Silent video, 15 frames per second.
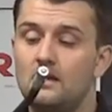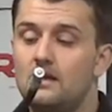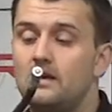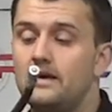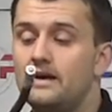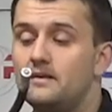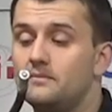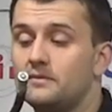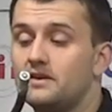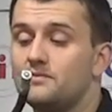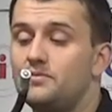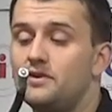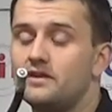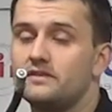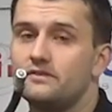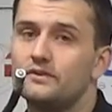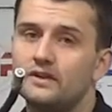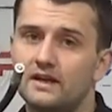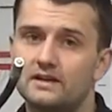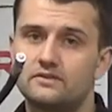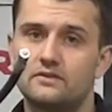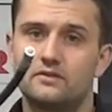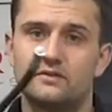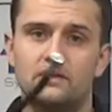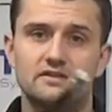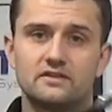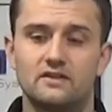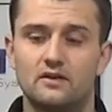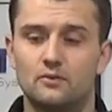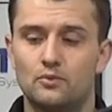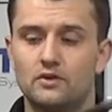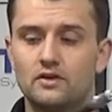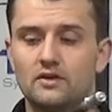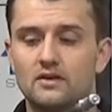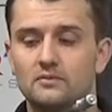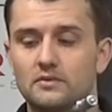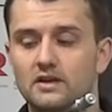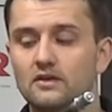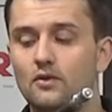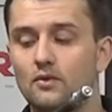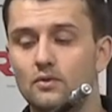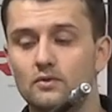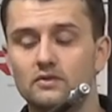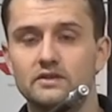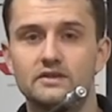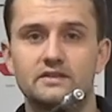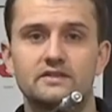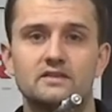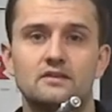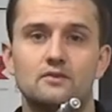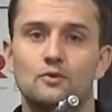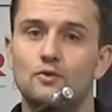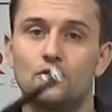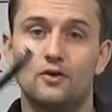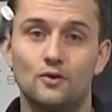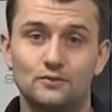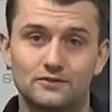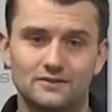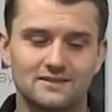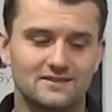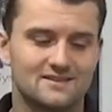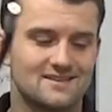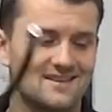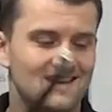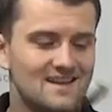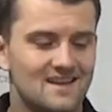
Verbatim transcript: um, compared to an electric grease gun where you're going to be cordless or hoseless.